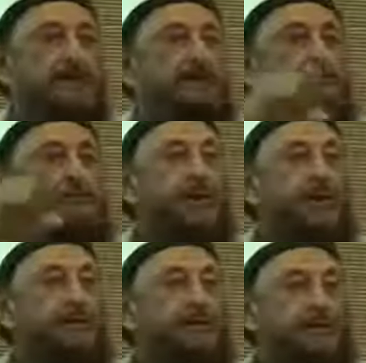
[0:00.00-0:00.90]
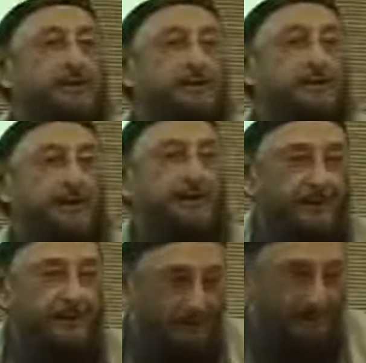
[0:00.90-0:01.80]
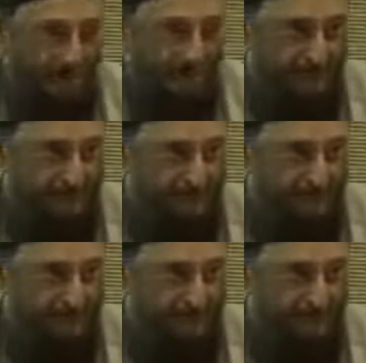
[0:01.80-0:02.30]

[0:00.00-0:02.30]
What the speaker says: get the totality of the data,